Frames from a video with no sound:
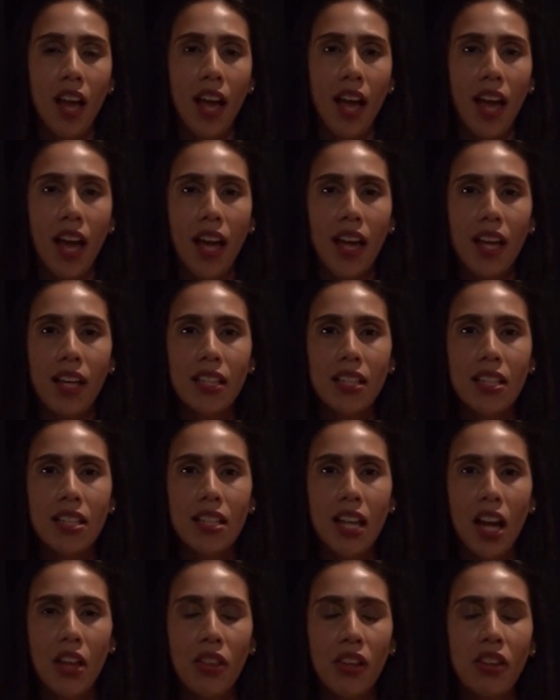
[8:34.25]
And
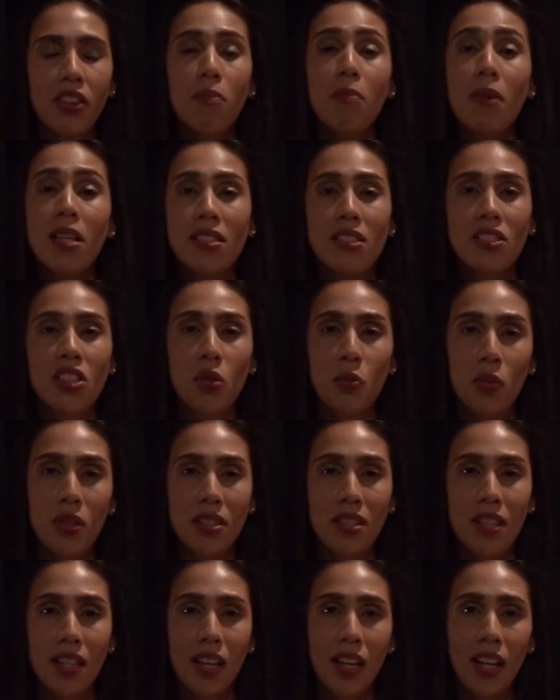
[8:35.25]
I think the message that we're
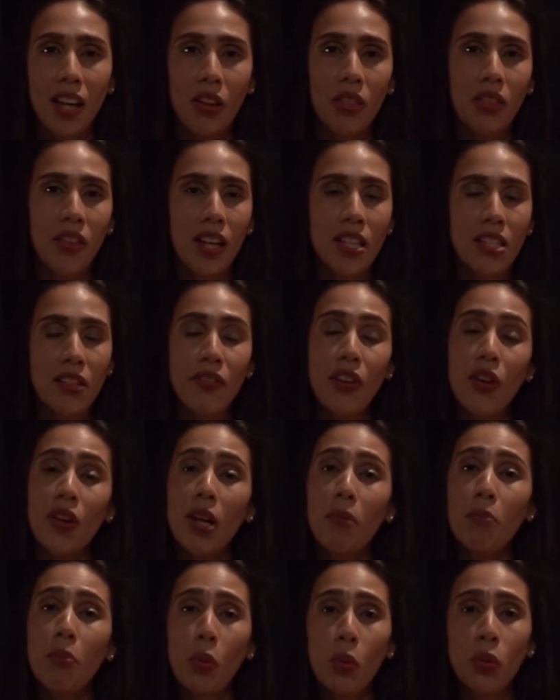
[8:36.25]
sending out there is a very
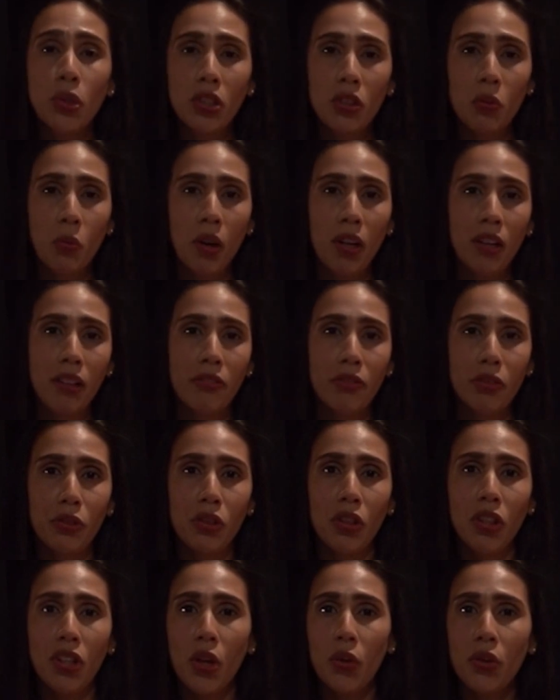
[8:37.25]
important one for
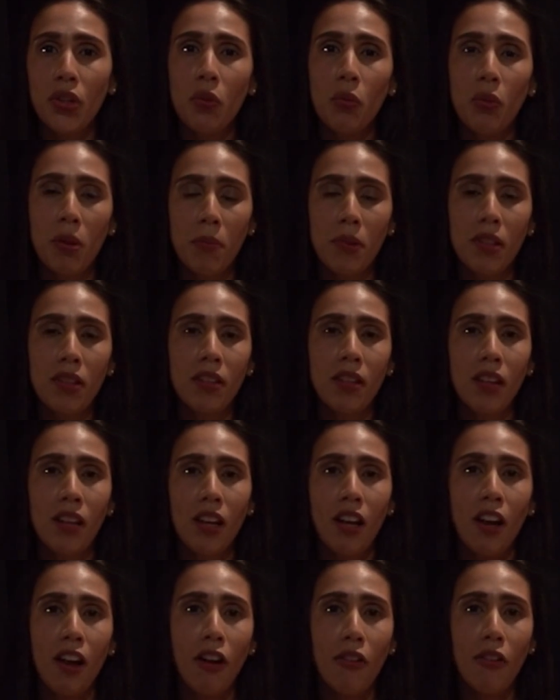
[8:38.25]
not only women
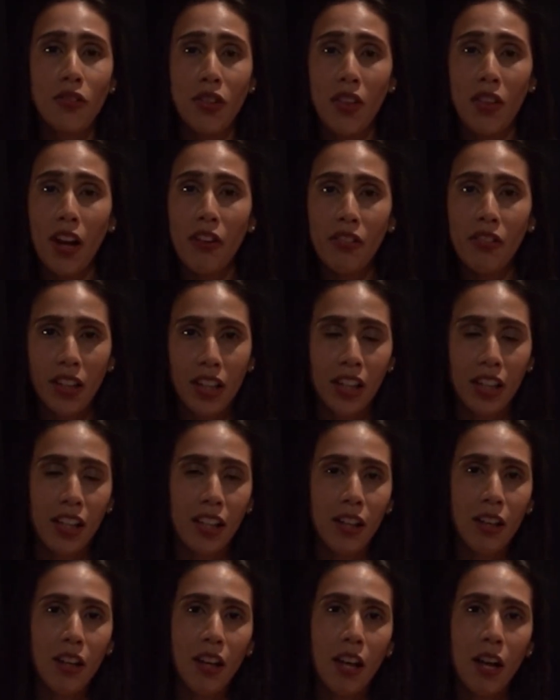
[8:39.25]
of South Africa,
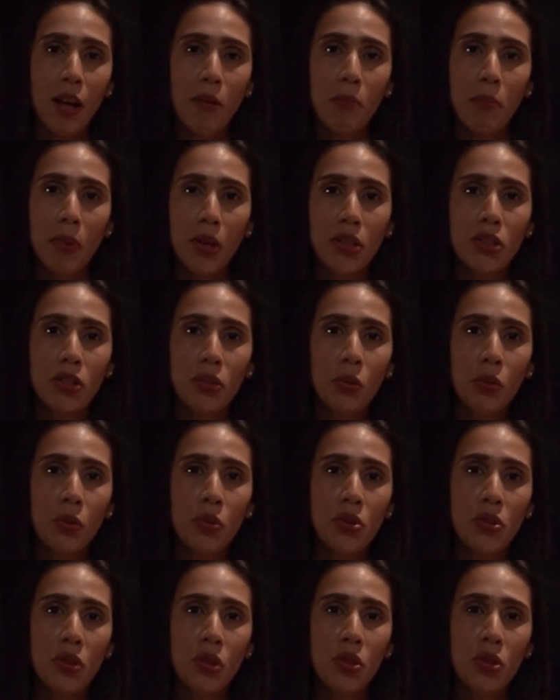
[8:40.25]
but
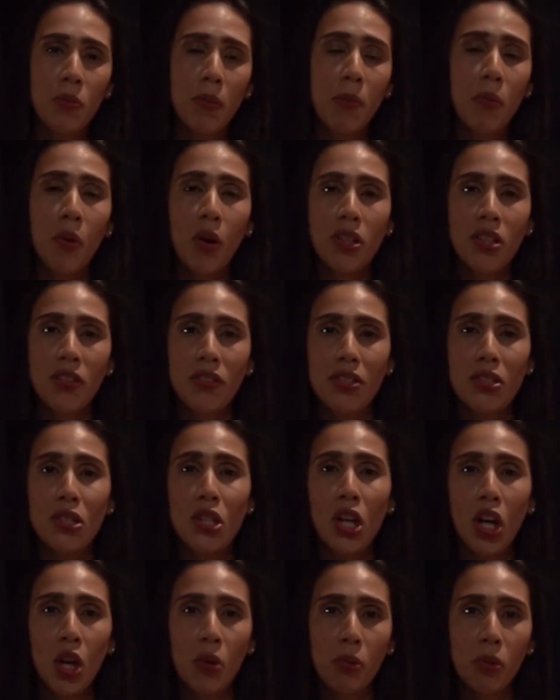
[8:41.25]
also to be part of this
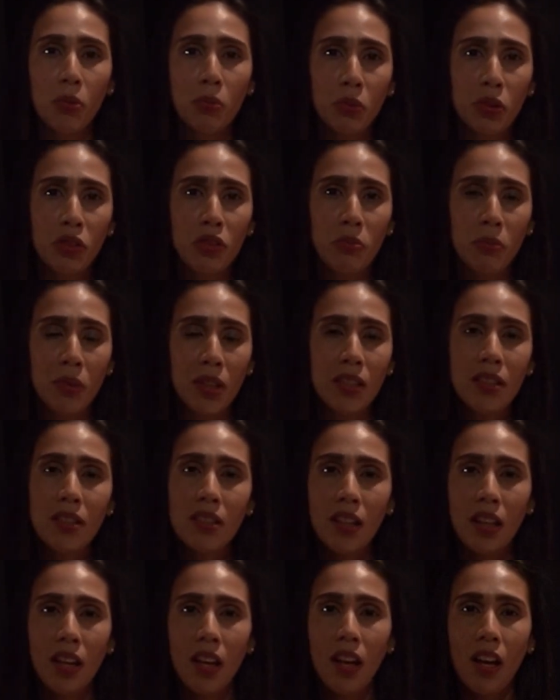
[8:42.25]
global movement,
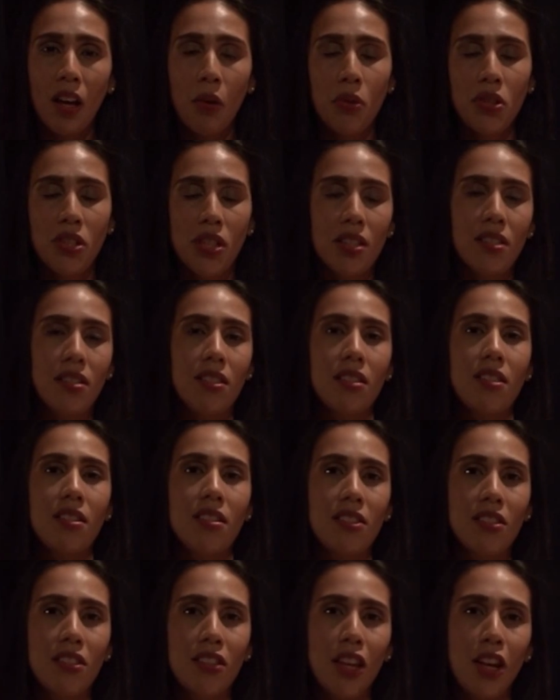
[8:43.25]
which
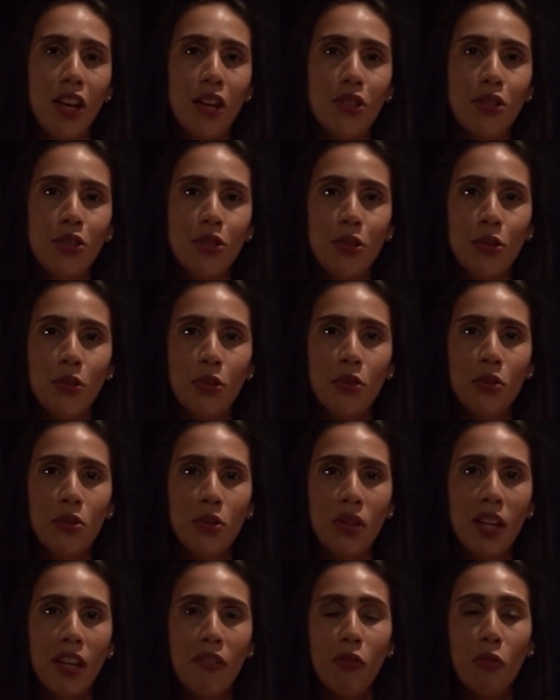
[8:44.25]
exists to
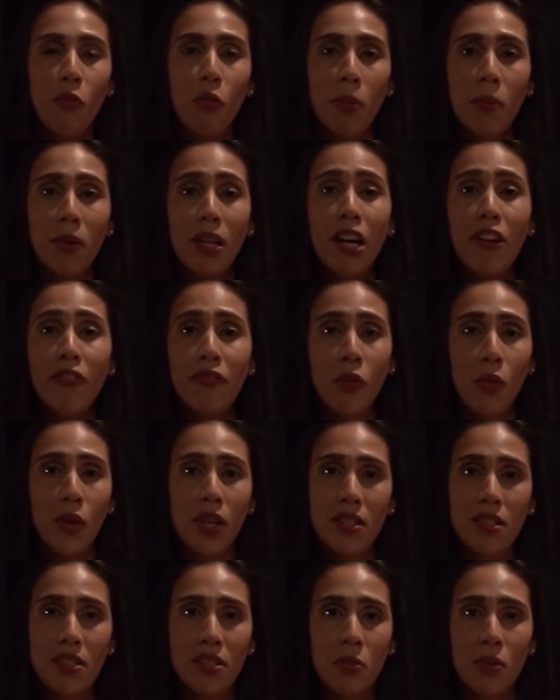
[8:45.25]
give women a
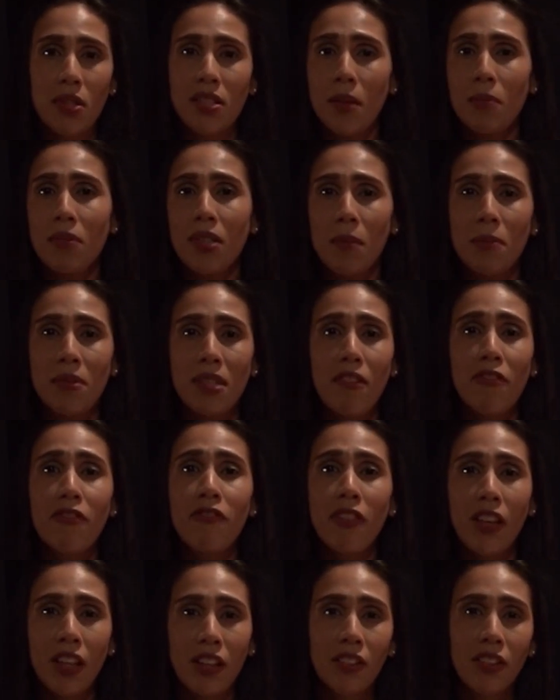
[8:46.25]
voice where sometimes they
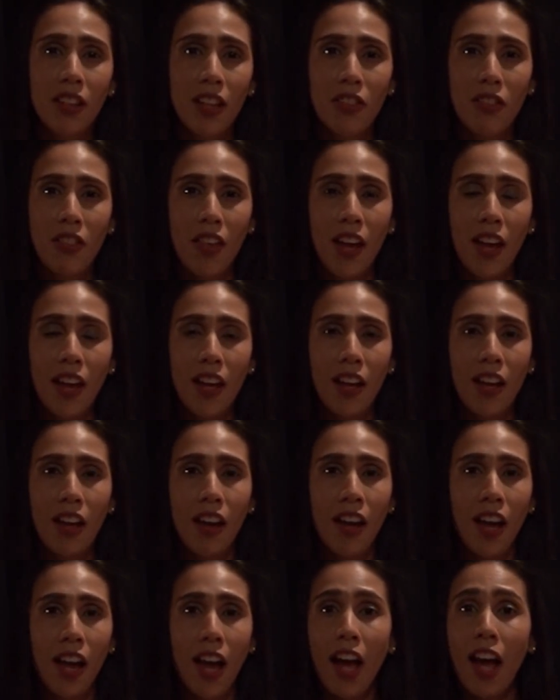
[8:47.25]
feel that they
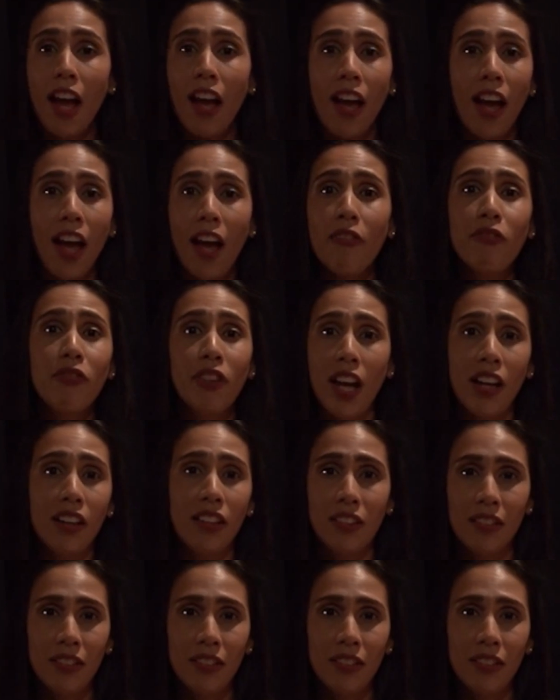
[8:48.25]
have none.